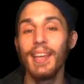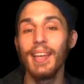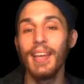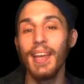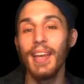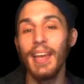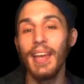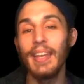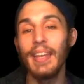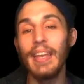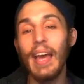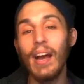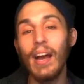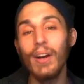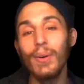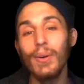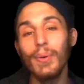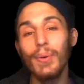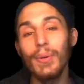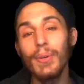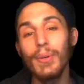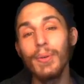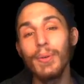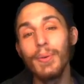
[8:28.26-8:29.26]
And
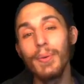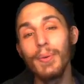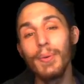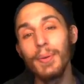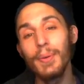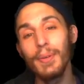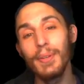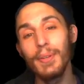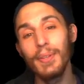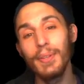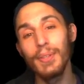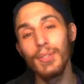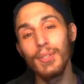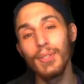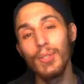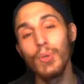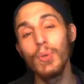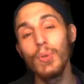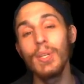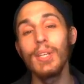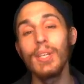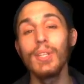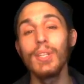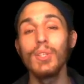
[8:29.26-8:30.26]
now,
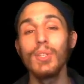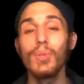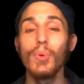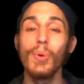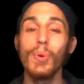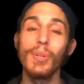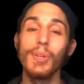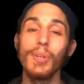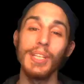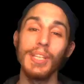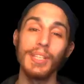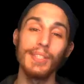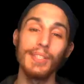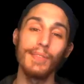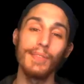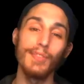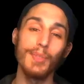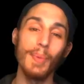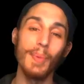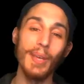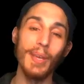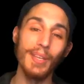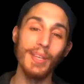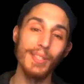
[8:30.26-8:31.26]
tuning into our sense of
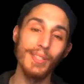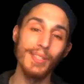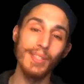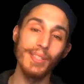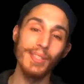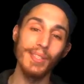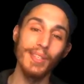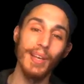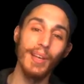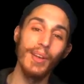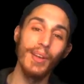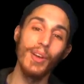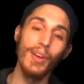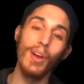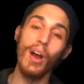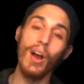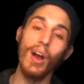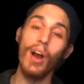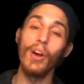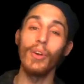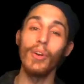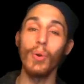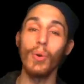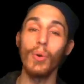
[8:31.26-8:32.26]
space,
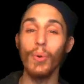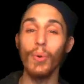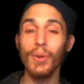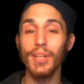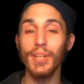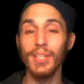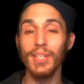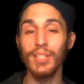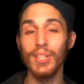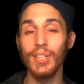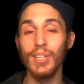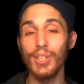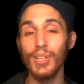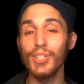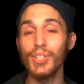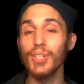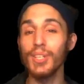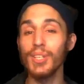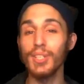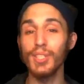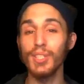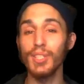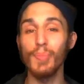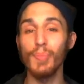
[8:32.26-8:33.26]
our orientation
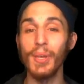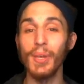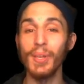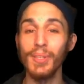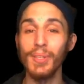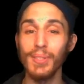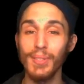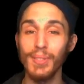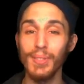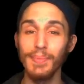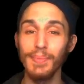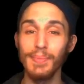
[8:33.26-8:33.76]
in space.